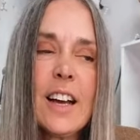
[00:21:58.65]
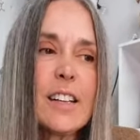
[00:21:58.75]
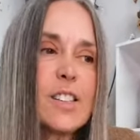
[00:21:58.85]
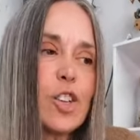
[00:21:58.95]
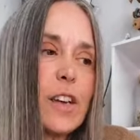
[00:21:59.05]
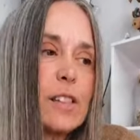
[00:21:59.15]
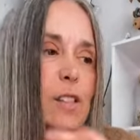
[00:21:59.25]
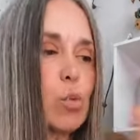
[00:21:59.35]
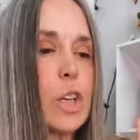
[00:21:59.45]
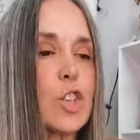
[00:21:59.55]
And so they
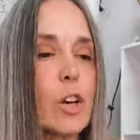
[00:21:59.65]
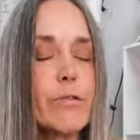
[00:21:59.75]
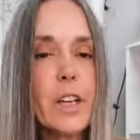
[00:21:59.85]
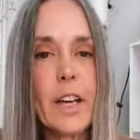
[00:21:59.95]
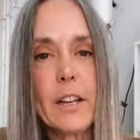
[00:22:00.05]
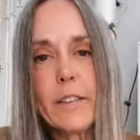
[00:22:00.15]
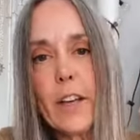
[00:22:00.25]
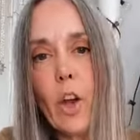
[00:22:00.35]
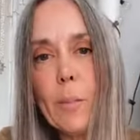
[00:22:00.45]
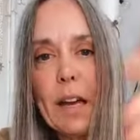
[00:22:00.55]
switch off again and they
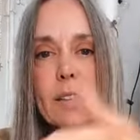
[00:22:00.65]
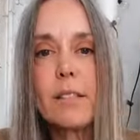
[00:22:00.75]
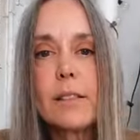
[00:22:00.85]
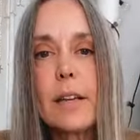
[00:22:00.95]
go back to